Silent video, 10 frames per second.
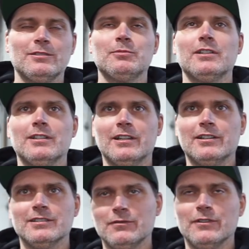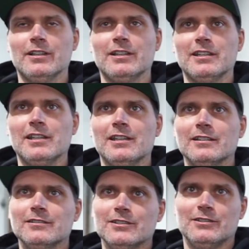It's pretty hilarious. I felt like an idiot,
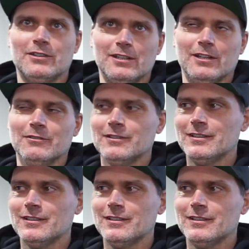just so you know.